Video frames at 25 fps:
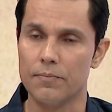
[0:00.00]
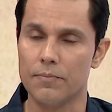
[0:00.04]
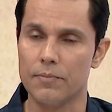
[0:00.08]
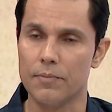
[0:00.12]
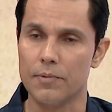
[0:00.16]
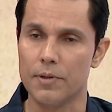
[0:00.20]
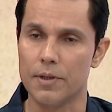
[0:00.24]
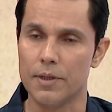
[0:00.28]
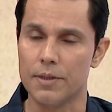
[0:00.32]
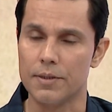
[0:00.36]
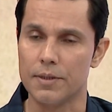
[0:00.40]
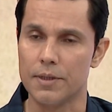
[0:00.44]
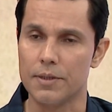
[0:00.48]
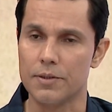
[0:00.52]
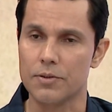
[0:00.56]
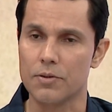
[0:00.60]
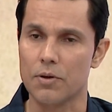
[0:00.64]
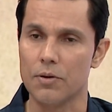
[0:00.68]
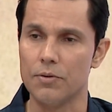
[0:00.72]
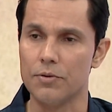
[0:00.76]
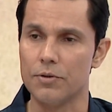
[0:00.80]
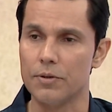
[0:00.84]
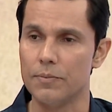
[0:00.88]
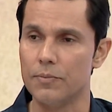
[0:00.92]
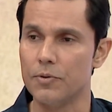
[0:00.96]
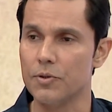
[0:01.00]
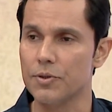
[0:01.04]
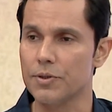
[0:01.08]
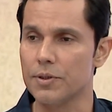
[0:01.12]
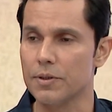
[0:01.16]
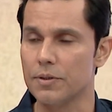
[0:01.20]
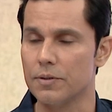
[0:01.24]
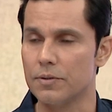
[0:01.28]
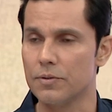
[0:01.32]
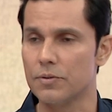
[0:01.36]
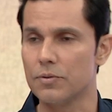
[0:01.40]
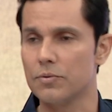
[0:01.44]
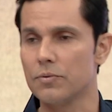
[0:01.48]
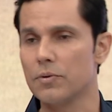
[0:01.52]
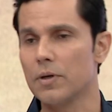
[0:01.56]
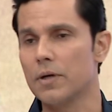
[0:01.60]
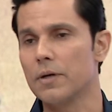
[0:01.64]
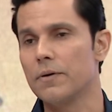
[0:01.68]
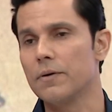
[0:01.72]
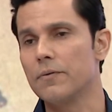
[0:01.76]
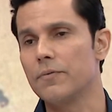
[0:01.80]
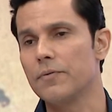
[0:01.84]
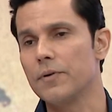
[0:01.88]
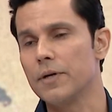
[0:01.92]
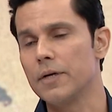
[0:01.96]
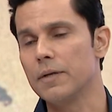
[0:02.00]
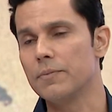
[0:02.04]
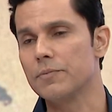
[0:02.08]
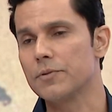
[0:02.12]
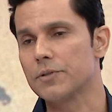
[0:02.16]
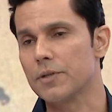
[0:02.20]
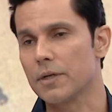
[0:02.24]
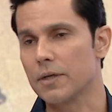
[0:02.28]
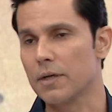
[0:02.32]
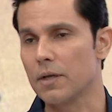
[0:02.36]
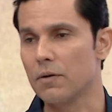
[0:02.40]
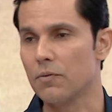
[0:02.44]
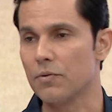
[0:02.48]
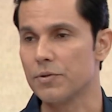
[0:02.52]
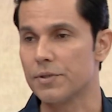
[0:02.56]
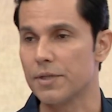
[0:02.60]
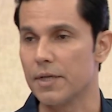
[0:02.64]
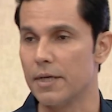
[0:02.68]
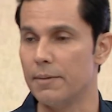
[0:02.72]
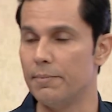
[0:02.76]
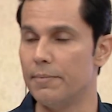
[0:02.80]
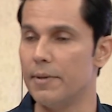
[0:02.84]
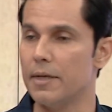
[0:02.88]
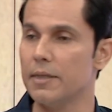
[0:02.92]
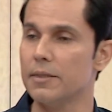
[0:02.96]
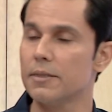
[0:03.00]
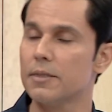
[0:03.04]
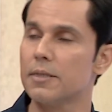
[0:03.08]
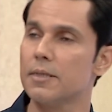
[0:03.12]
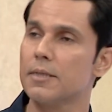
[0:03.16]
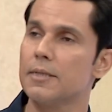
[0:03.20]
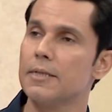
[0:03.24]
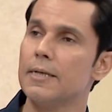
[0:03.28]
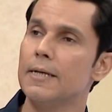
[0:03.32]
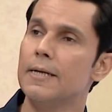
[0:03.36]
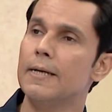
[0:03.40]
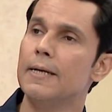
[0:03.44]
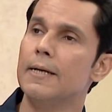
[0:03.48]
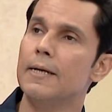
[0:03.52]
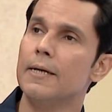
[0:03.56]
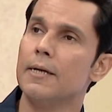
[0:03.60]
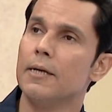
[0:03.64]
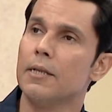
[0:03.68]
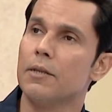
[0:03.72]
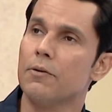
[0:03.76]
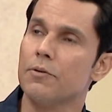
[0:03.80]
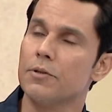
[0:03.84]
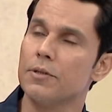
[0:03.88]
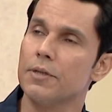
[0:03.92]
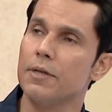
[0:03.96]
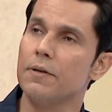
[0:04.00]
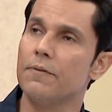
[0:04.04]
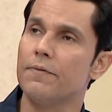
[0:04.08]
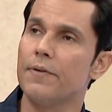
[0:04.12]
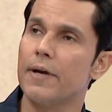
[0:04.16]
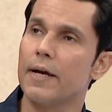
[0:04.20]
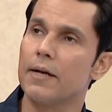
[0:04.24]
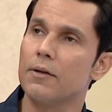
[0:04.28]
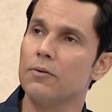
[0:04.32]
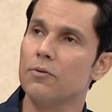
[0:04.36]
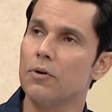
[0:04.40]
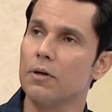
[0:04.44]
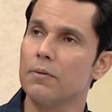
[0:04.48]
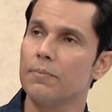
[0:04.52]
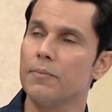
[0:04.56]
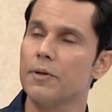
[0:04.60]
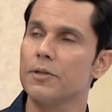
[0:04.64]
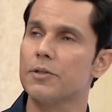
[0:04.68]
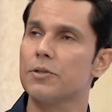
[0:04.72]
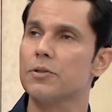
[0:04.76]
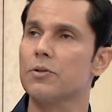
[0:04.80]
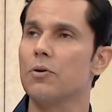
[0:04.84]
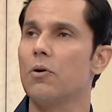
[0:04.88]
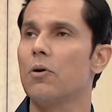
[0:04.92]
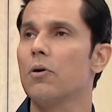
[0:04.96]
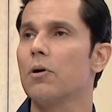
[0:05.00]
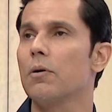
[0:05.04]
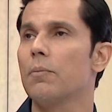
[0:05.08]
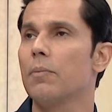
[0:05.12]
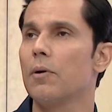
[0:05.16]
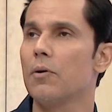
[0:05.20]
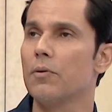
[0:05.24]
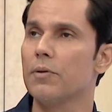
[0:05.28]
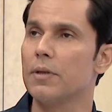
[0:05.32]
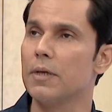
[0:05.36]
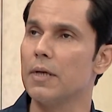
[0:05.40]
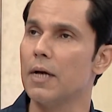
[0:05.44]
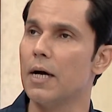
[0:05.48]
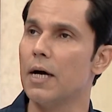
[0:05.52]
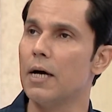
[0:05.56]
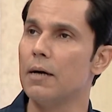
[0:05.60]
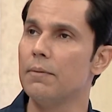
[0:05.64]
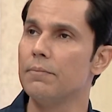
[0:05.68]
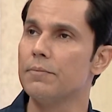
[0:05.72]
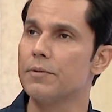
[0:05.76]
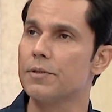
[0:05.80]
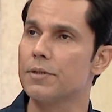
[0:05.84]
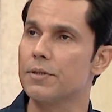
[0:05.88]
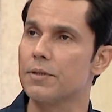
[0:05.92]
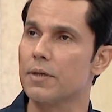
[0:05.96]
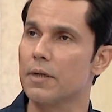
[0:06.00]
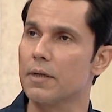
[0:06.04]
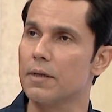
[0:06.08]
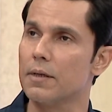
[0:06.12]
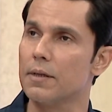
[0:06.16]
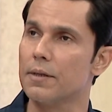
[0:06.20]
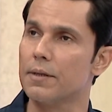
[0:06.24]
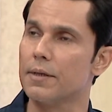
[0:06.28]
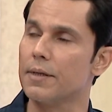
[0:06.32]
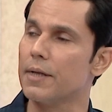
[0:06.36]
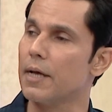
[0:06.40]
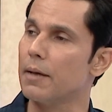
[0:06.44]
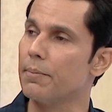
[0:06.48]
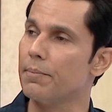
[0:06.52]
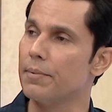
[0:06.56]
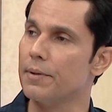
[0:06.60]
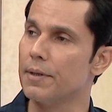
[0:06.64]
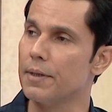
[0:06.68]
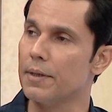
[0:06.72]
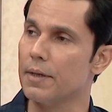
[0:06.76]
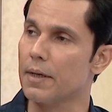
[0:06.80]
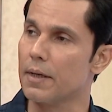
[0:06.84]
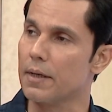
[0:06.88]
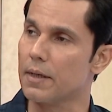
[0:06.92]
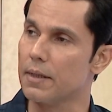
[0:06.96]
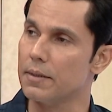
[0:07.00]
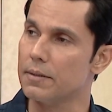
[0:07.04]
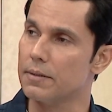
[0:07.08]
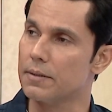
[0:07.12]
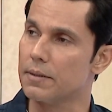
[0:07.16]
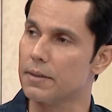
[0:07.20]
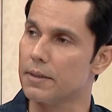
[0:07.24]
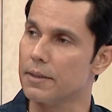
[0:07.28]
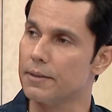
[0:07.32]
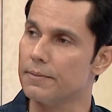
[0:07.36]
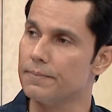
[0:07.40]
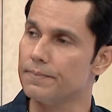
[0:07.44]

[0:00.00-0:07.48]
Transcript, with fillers: his, his contribution to our freedom struggle was immense. There was, in fact, not much talk about the armed struggle that happened in our country